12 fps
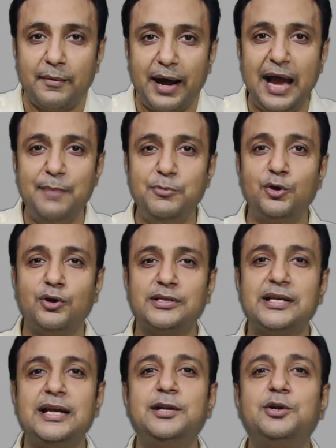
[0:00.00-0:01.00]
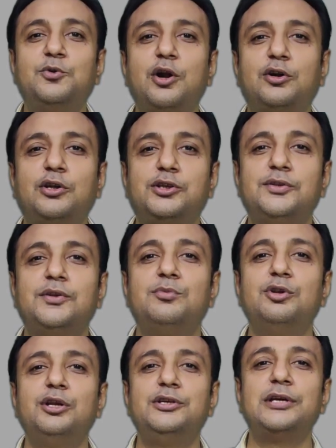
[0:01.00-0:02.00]
I am your Rasayan Guru Dr.
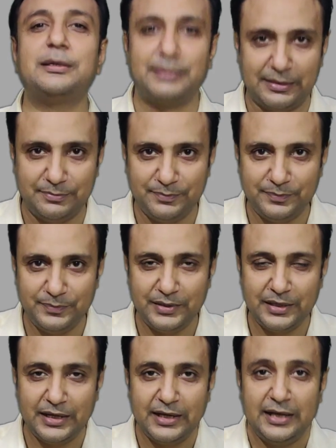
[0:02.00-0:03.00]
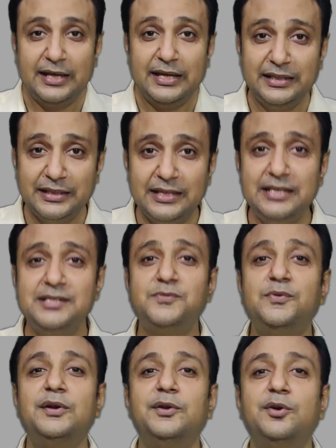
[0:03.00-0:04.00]
Chandramouli Sharma. In this
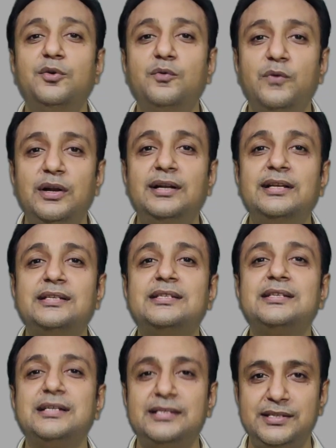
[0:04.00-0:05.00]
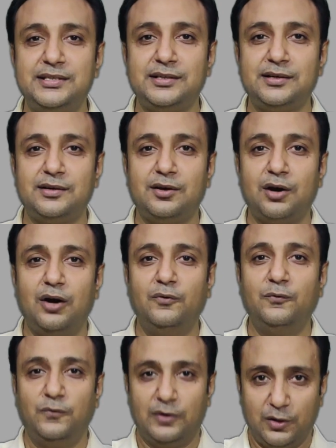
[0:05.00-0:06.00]
video, we'll discuss
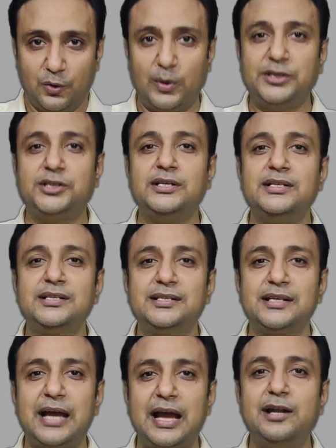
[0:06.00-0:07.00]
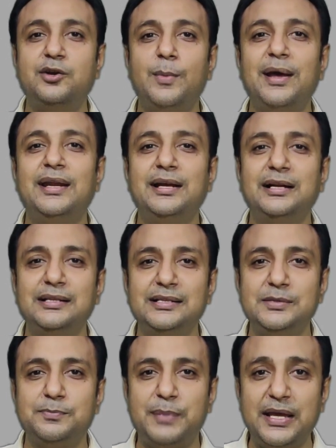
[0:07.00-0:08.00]
of questions and
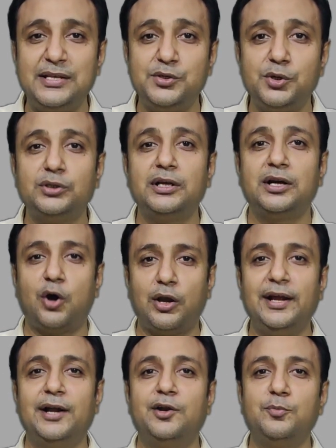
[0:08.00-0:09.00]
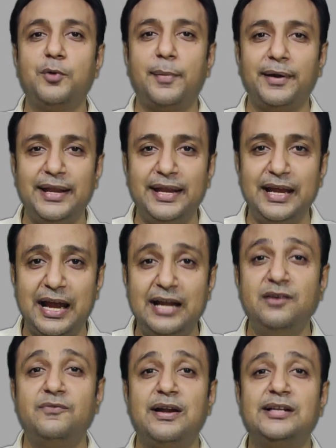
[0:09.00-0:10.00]
numericals based on the colligative property
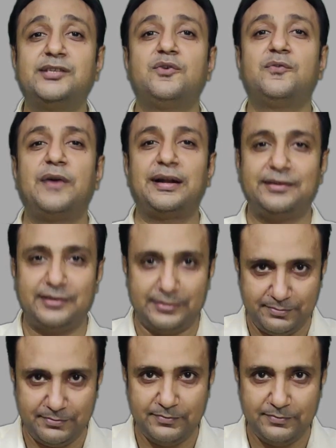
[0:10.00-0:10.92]
and vent-Hoff factor.